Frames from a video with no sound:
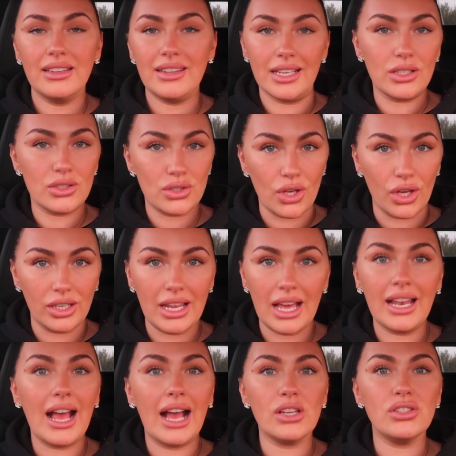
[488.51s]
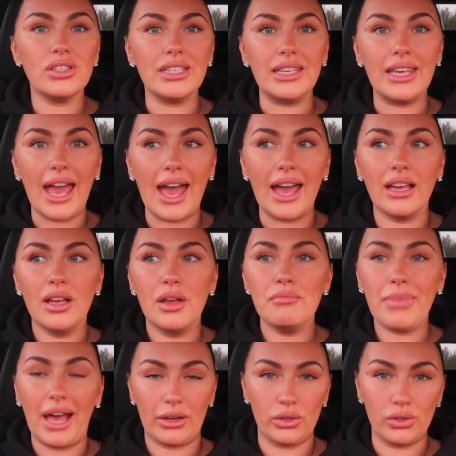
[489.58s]
things done and actually get
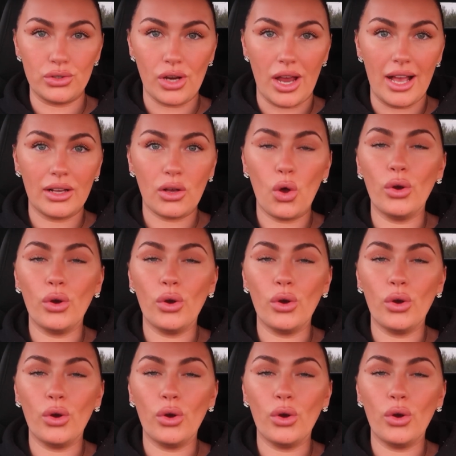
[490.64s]
back on track,